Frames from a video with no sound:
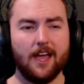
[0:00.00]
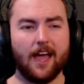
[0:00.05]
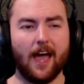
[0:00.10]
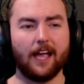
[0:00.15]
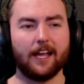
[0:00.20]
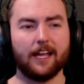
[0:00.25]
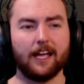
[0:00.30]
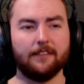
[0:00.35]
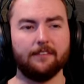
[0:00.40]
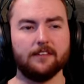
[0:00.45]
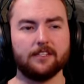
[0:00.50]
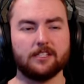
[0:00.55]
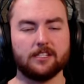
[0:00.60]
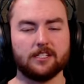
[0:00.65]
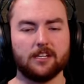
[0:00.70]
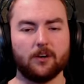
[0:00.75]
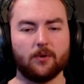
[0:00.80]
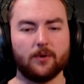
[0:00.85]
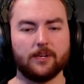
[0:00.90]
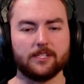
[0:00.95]
Again, this is
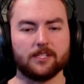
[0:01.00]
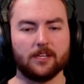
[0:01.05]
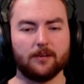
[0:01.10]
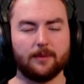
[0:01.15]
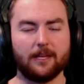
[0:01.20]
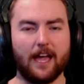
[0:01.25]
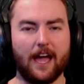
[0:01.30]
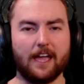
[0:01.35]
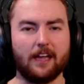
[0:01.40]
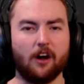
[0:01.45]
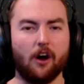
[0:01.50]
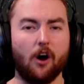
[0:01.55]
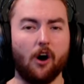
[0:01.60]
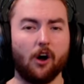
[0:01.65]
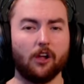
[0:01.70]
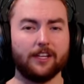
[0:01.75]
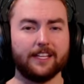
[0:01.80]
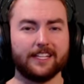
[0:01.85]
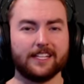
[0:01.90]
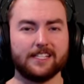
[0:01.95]
always going to be a hotly